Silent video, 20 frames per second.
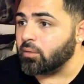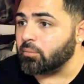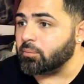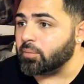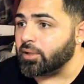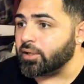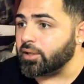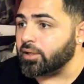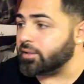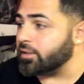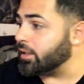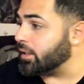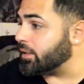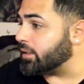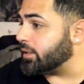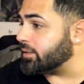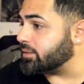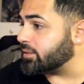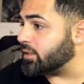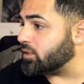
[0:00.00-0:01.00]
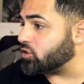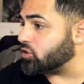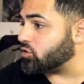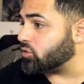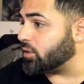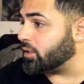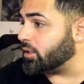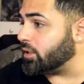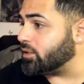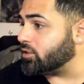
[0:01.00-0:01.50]
But let's get
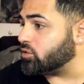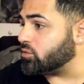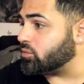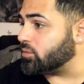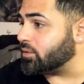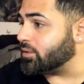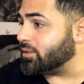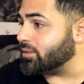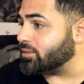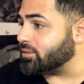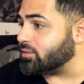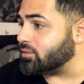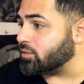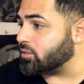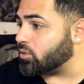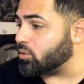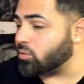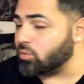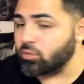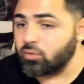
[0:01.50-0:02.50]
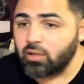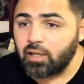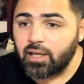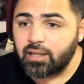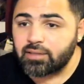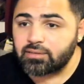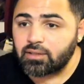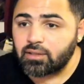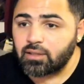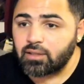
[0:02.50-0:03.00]
straight into it. This is a cool
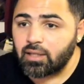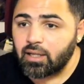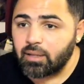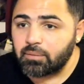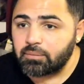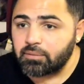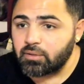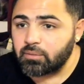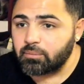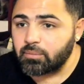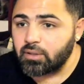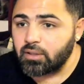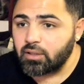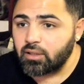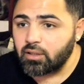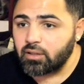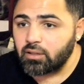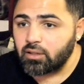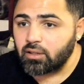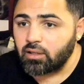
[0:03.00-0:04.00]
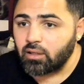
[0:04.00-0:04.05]
ass collab to me.